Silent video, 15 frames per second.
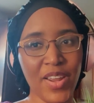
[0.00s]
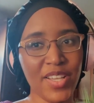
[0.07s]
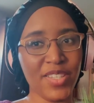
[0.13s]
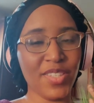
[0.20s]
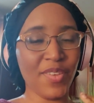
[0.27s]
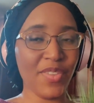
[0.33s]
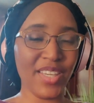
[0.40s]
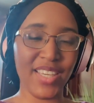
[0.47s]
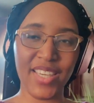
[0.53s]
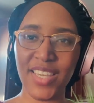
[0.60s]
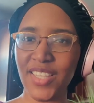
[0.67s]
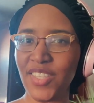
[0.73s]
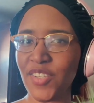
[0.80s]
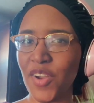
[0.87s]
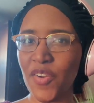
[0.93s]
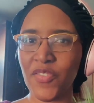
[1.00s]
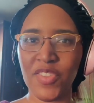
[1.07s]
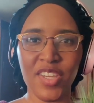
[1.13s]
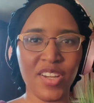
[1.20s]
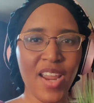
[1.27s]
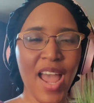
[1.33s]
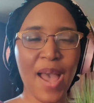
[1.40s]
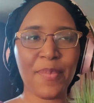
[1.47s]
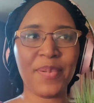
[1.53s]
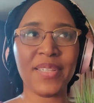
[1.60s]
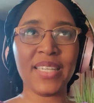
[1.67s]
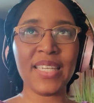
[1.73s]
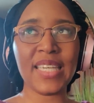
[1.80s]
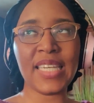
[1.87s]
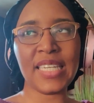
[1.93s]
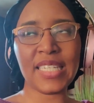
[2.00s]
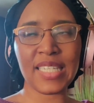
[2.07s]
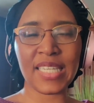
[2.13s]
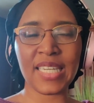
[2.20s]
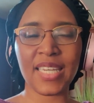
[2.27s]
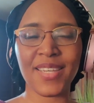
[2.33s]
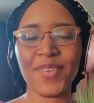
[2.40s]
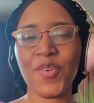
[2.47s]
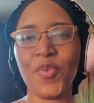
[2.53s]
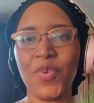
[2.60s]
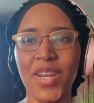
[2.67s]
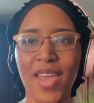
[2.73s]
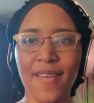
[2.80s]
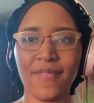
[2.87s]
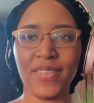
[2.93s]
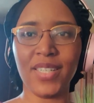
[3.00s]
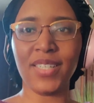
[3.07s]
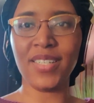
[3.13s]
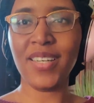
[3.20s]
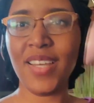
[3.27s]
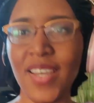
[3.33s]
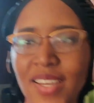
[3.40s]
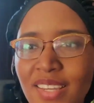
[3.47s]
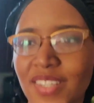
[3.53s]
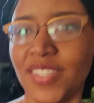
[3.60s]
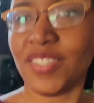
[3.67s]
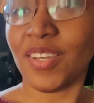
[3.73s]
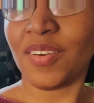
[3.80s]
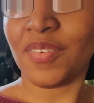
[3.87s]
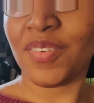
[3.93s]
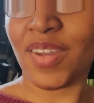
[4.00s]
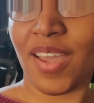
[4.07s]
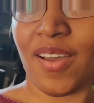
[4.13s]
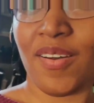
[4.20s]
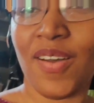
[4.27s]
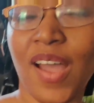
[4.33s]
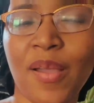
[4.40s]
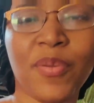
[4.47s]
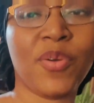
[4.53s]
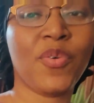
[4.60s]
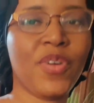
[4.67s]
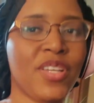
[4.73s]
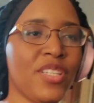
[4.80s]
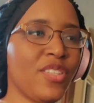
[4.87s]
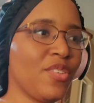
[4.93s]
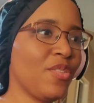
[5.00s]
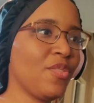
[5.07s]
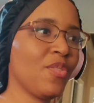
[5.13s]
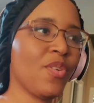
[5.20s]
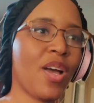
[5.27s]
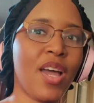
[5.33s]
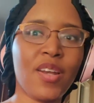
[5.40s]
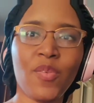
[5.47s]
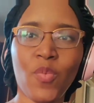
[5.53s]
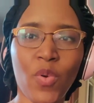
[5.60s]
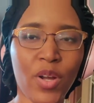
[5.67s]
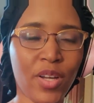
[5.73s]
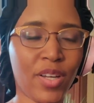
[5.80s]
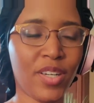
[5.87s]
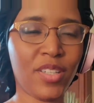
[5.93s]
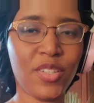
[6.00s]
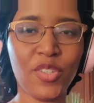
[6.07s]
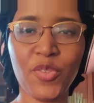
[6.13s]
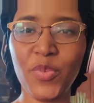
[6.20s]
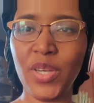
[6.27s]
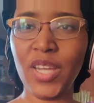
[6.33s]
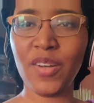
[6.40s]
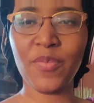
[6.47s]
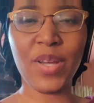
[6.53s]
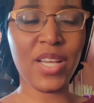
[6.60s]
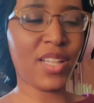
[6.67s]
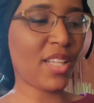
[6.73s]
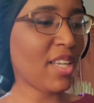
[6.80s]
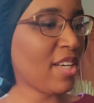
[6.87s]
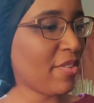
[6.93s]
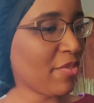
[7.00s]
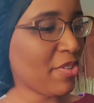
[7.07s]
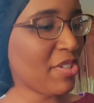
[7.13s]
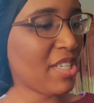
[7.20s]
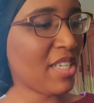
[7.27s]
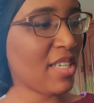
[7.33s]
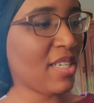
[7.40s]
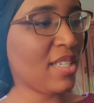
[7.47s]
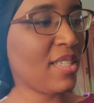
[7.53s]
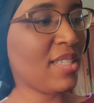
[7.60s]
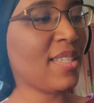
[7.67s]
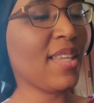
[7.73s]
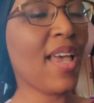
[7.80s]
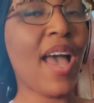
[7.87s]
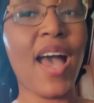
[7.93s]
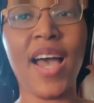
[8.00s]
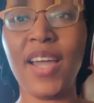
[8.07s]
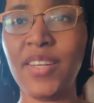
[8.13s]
All right, so the kids are over there happily eating or whatever. So now I'm going to kind of work on a little bit of my cleaning routines.